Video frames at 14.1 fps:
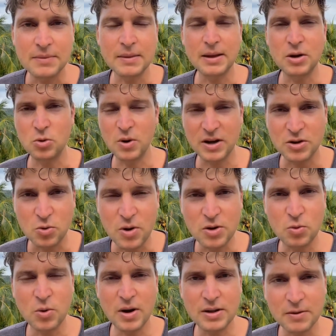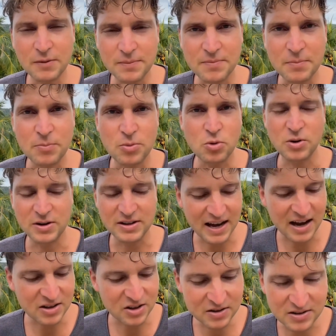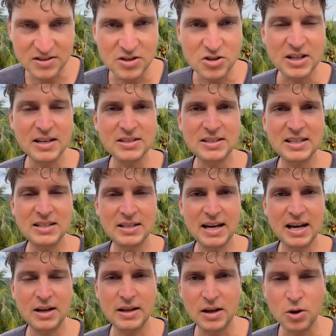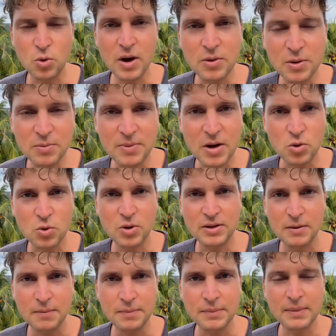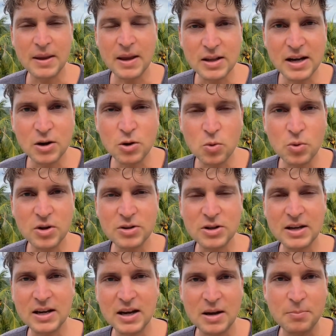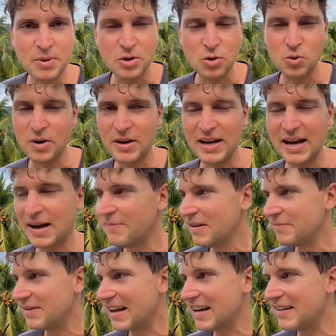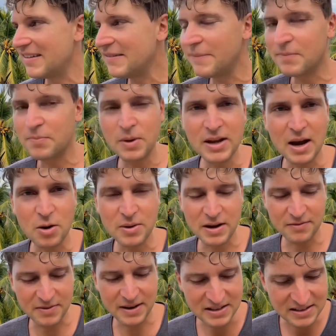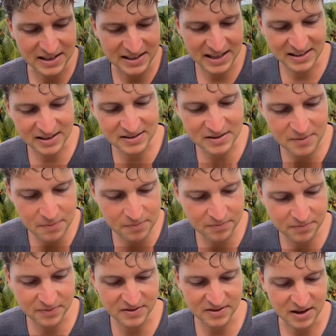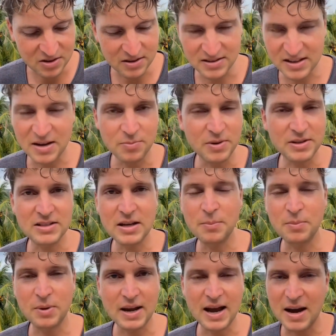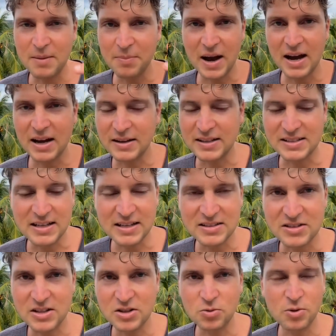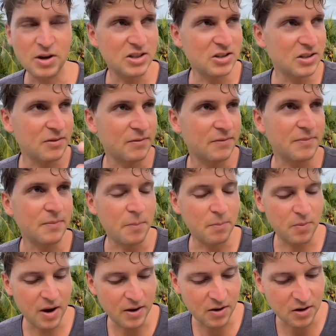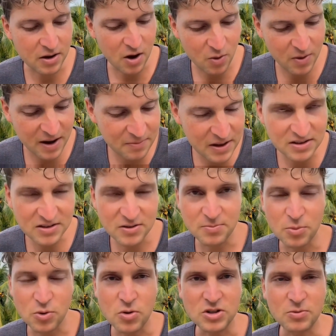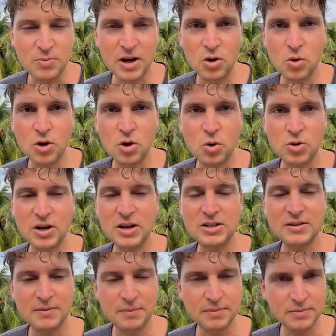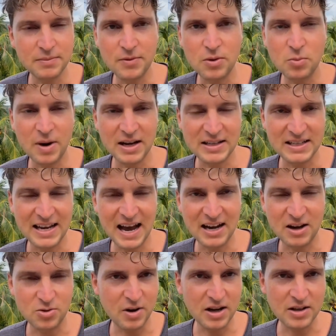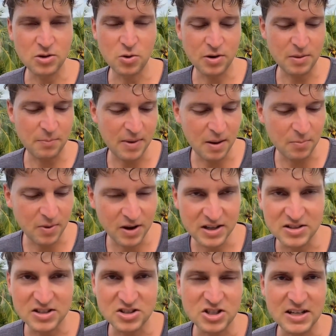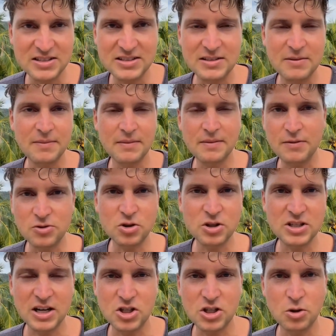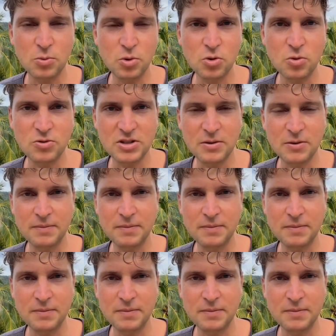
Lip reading: In 2021, Putin's actions suggest he's likely acquiring Bitcoin. A leader wouldn't declare Bitcoin can't be banned without investing in it. Such statements imply behind-the-scenes accumulation. While there's no evidence of Putin's Bitcoin holdings, the rising hash rate during the bear market suggests strategic moves.